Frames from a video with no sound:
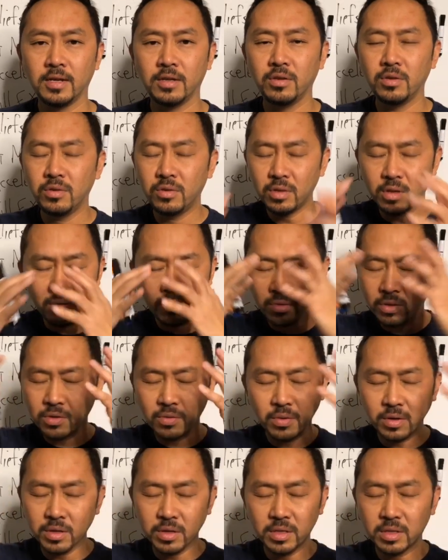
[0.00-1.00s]
You don't know
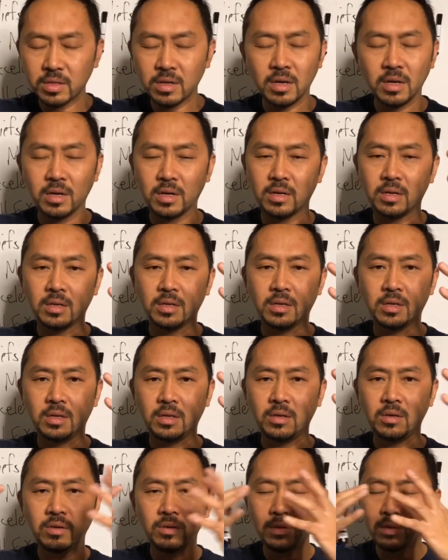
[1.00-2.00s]
where to start.
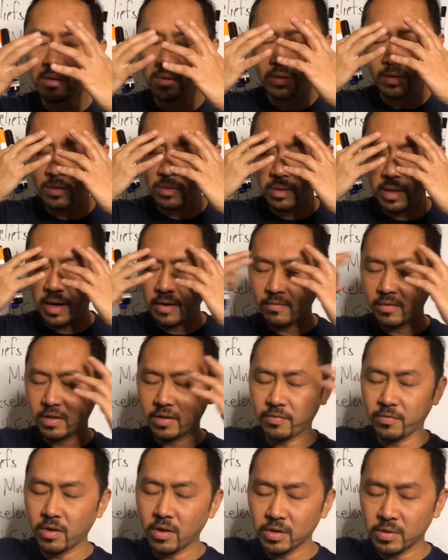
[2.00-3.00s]
You have
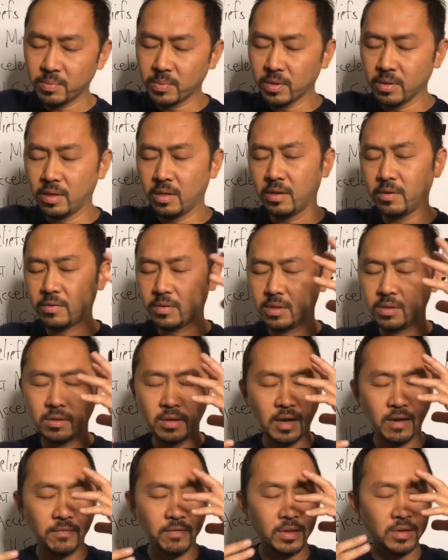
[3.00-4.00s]
these false beliefs. You
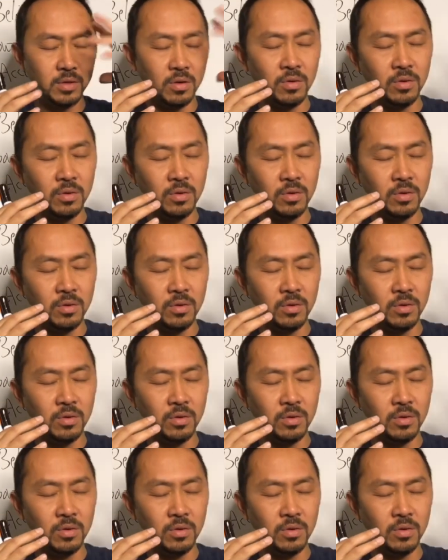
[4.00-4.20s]
have this